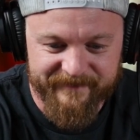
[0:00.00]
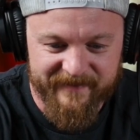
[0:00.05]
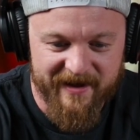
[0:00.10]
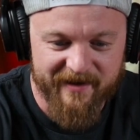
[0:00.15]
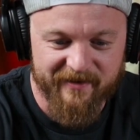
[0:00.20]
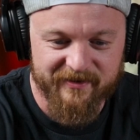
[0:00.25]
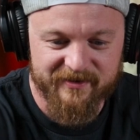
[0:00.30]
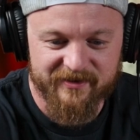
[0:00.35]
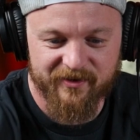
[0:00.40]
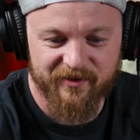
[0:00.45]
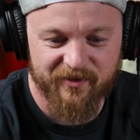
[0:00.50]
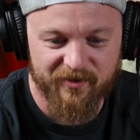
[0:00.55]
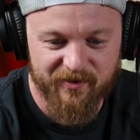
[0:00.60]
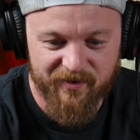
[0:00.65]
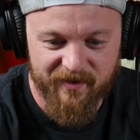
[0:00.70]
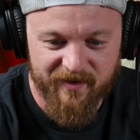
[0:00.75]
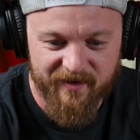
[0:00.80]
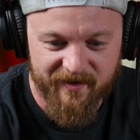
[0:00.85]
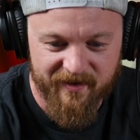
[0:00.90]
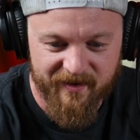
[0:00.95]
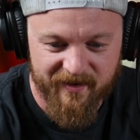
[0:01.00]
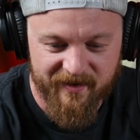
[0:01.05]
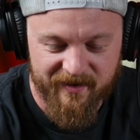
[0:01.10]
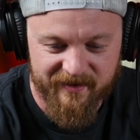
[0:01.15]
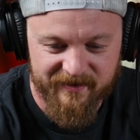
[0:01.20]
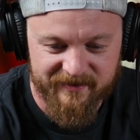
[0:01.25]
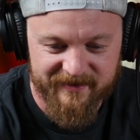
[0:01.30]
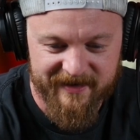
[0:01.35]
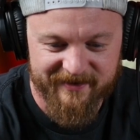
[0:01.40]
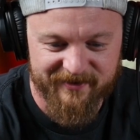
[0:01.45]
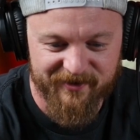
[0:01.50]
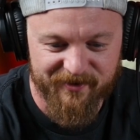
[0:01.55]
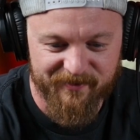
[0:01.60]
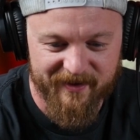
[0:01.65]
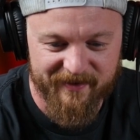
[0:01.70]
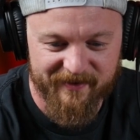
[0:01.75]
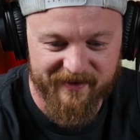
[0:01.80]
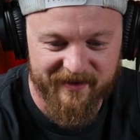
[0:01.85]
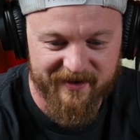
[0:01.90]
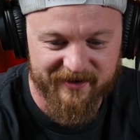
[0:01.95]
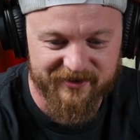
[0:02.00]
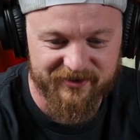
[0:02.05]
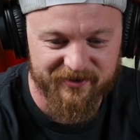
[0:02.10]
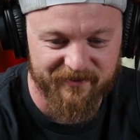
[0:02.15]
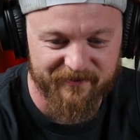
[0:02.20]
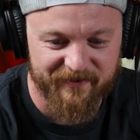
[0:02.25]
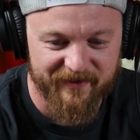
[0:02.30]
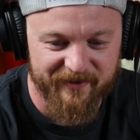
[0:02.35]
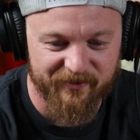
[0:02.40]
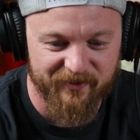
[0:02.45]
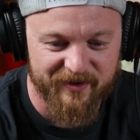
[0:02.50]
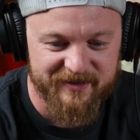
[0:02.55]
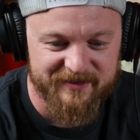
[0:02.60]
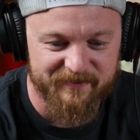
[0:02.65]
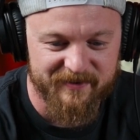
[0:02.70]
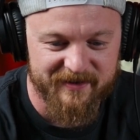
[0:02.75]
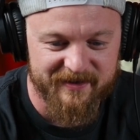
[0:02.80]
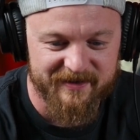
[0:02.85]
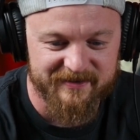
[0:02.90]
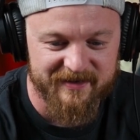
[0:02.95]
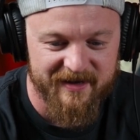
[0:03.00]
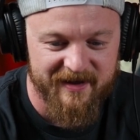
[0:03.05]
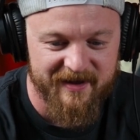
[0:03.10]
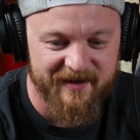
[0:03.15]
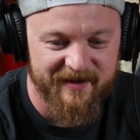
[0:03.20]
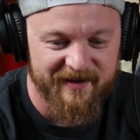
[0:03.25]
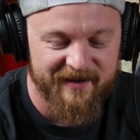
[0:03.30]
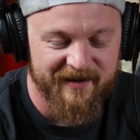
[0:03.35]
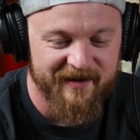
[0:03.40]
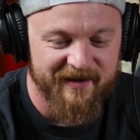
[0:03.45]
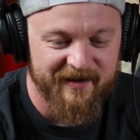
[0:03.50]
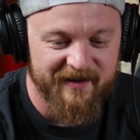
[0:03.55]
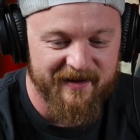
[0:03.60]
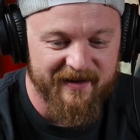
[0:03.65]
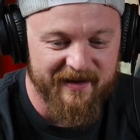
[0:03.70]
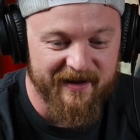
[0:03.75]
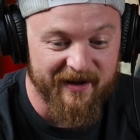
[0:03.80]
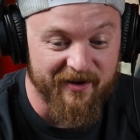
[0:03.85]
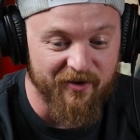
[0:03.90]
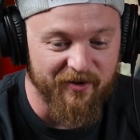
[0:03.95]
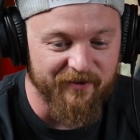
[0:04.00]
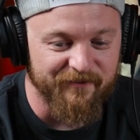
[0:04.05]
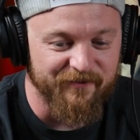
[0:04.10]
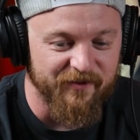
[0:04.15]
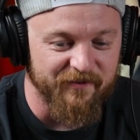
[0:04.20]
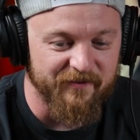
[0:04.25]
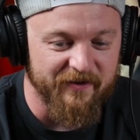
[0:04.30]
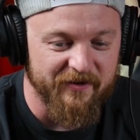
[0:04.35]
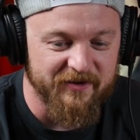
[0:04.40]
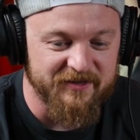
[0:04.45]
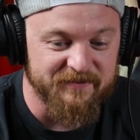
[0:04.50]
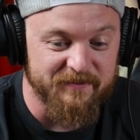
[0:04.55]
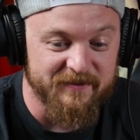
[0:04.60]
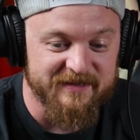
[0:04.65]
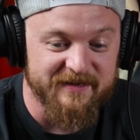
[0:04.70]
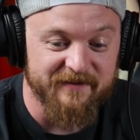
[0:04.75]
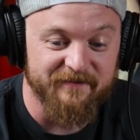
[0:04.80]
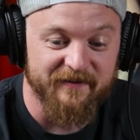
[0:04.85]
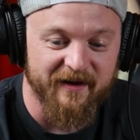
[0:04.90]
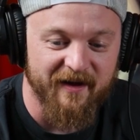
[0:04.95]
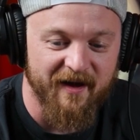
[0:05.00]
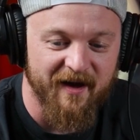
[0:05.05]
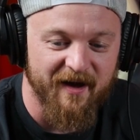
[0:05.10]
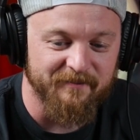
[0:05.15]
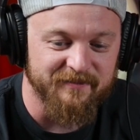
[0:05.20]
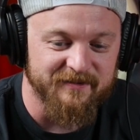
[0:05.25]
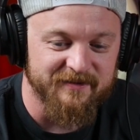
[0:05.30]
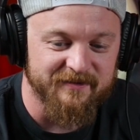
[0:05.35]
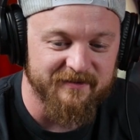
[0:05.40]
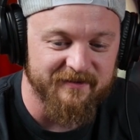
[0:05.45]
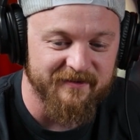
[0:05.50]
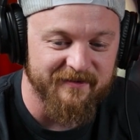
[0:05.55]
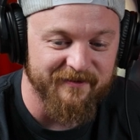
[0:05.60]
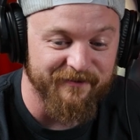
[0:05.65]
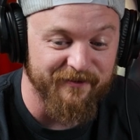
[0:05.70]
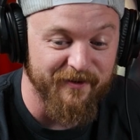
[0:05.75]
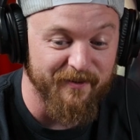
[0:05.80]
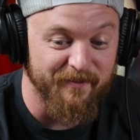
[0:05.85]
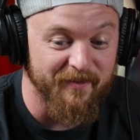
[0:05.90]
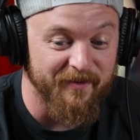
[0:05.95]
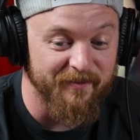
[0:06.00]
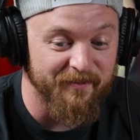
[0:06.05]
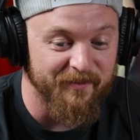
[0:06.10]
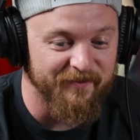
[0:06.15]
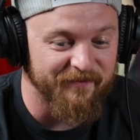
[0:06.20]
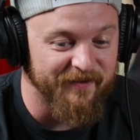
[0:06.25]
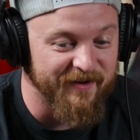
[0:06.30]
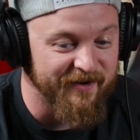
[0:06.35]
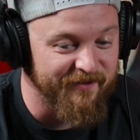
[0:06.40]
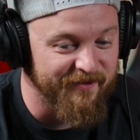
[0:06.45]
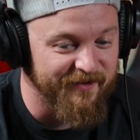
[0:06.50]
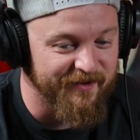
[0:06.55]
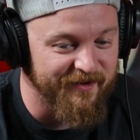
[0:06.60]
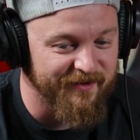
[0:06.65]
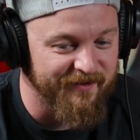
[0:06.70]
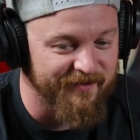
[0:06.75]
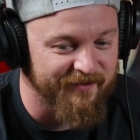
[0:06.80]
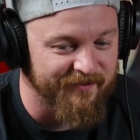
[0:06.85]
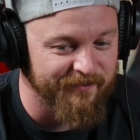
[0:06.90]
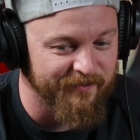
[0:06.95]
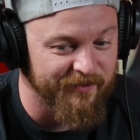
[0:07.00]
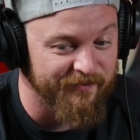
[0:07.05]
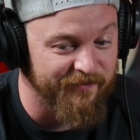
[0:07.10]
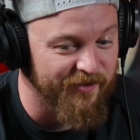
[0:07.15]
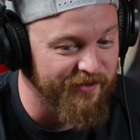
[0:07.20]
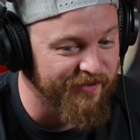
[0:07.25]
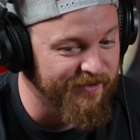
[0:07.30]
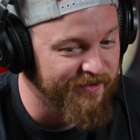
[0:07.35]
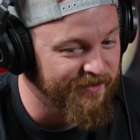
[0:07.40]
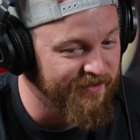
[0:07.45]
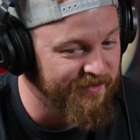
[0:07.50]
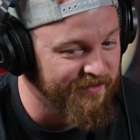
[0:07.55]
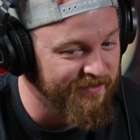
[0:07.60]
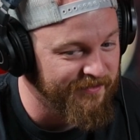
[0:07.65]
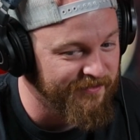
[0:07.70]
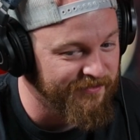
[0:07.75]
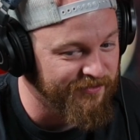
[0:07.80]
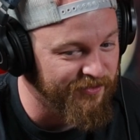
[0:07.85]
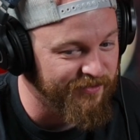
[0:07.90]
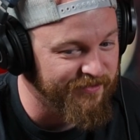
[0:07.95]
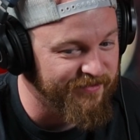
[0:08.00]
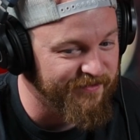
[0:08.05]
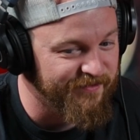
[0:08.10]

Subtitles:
So dad took him out of the attic, showed him family recipes. It called for very specific hops from Bavaria, north of